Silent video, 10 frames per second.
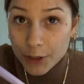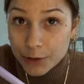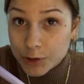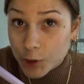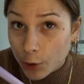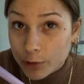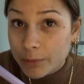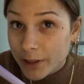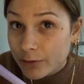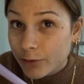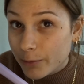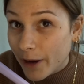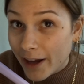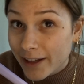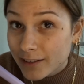used oat milk for
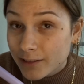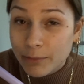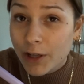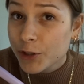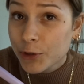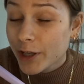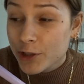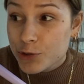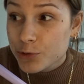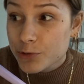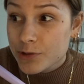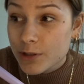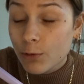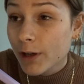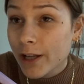mine, but you can choose
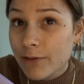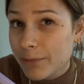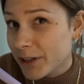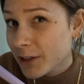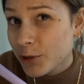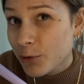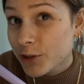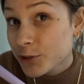whatever milk you want